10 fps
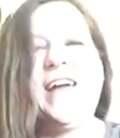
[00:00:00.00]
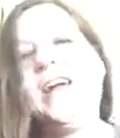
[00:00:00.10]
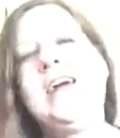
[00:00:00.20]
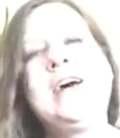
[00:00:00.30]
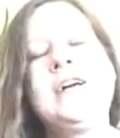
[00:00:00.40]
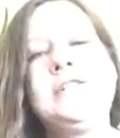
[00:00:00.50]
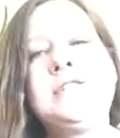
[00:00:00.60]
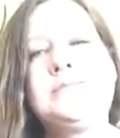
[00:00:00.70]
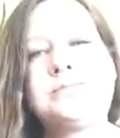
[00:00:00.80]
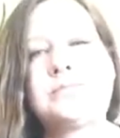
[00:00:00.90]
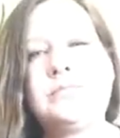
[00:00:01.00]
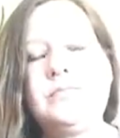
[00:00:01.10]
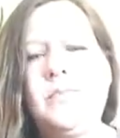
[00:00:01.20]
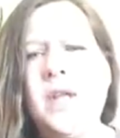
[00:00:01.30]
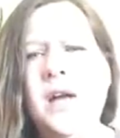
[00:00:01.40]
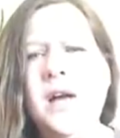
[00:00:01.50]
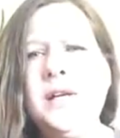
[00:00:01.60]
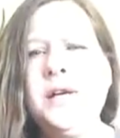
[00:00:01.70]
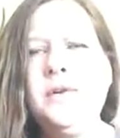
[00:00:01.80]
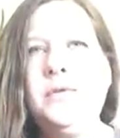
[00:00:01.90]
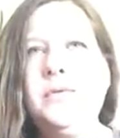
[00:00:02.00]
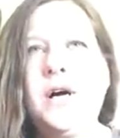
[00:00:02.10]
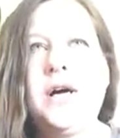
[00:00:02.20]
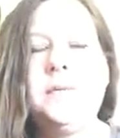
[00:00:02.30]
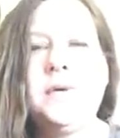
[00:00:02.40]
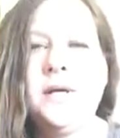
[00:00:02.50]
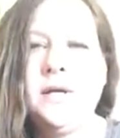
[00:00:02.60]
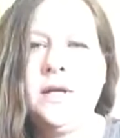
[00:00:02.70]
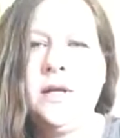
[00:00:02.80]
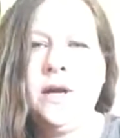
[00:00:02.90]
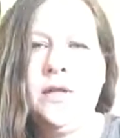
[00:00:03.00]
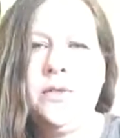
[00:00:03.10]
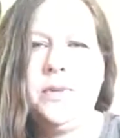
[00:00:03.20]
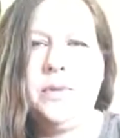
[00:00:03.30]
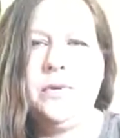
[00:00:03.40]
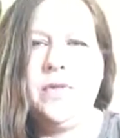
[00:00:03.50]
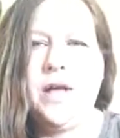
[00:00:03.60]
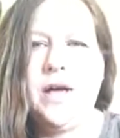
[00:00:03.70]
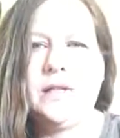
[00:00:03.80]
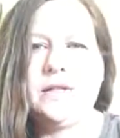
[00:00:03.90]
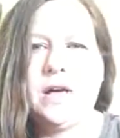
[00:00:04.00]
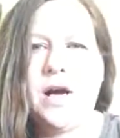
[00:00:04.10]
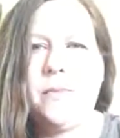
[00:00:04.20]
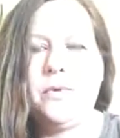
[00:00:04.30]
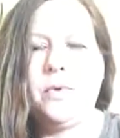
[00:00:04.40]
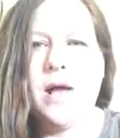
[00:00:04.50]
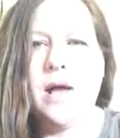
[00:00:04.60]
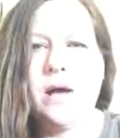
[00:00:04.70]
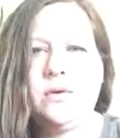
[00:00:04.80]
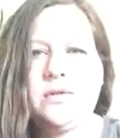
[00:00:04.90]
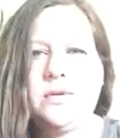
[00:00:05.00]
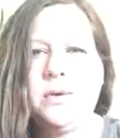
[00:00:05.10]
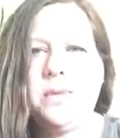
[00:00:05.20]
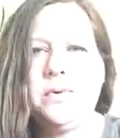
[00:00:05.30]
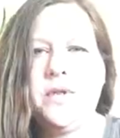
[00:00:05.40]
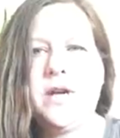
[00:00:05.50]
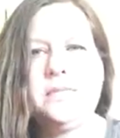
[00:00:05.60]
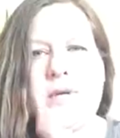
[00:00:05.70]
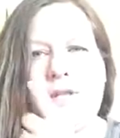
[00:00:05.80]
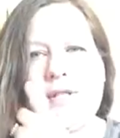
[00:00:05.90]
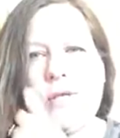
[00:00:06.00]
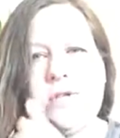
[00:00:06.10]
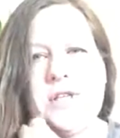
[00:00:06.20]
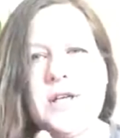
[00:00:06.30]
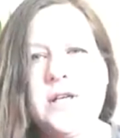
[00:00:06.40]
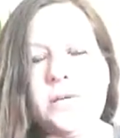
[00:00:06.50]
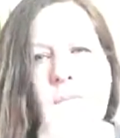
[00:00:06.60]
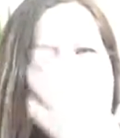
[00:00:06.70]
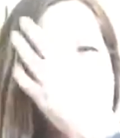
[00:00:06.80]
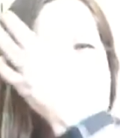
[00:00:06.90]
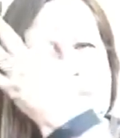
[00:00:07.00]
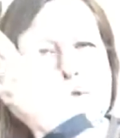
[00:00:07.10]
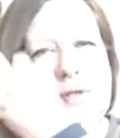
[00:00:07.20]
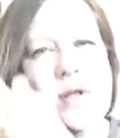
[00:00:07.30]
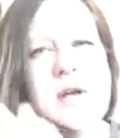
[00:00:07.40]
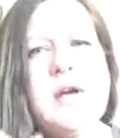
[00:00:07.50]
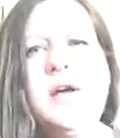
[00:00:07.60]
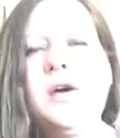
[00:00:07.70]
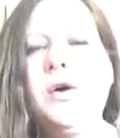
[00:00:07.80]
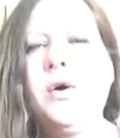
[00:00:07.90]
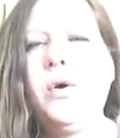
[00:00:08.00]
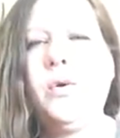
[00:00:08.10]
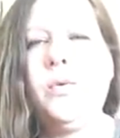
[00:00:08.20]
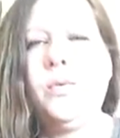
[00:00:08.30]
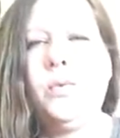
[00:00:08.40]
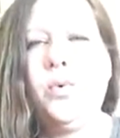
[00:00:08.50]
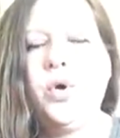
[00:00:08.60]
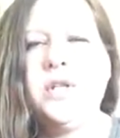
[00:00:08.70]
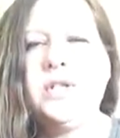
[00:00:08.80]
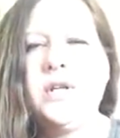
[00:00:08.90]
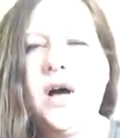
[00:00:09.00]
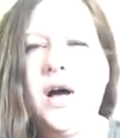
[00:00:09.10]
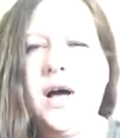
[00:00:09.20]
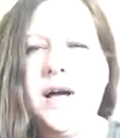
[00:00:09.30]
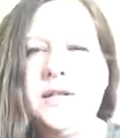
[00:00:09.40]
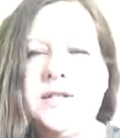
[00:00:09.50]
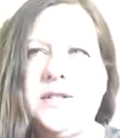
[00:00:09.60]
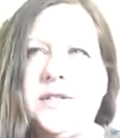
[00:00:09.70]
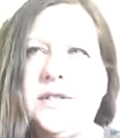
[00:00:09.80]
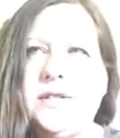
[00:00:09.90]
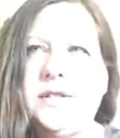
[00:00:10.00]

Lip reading: And I know the people that I'm around, the people that I've been associated with, would not